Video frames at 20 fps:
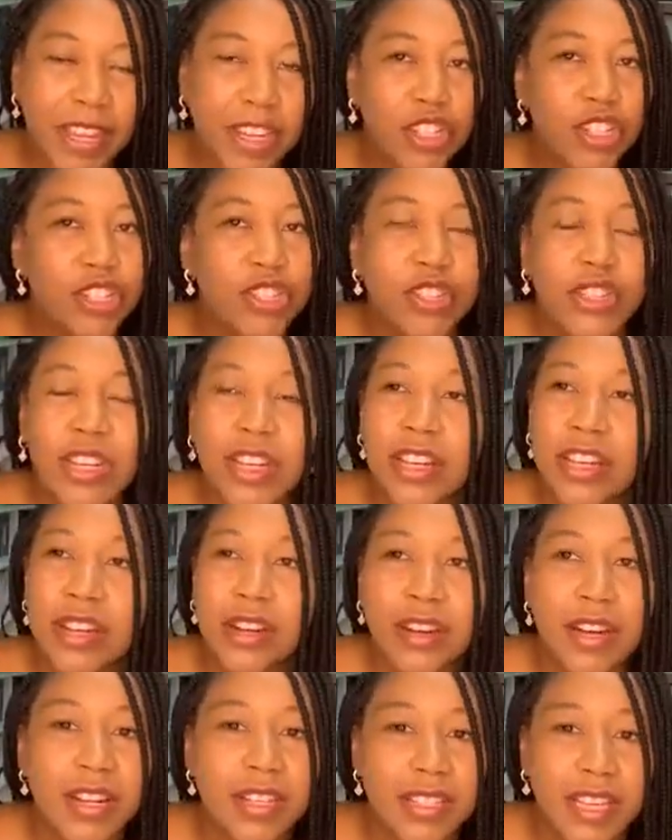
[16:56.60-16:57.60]
It shouldn't
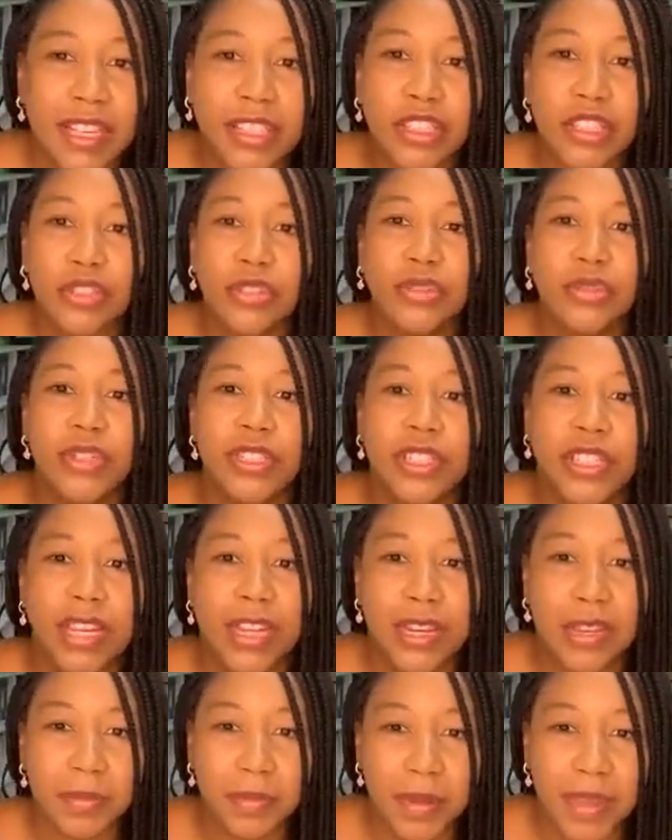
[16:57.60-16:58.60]
cause
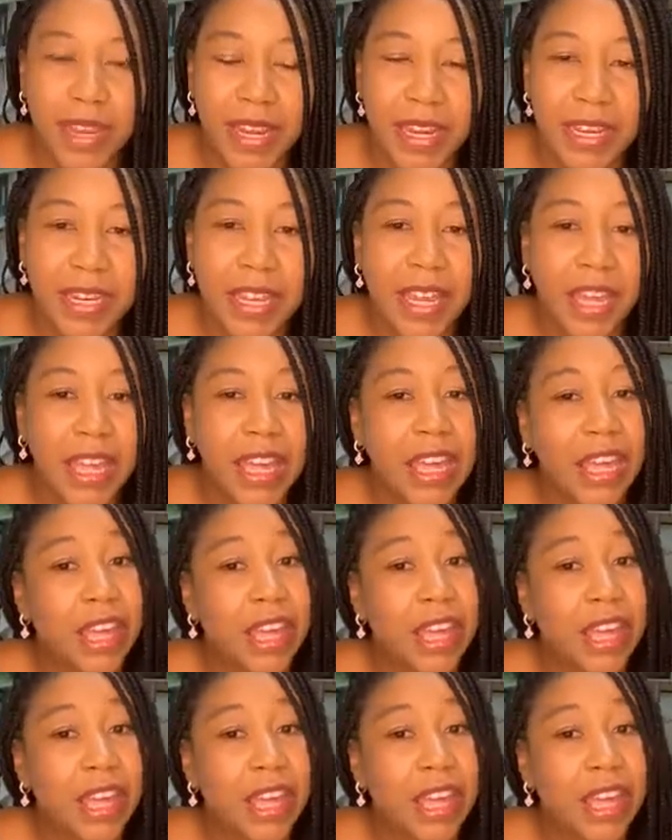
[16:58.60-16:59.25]
excruciating pain.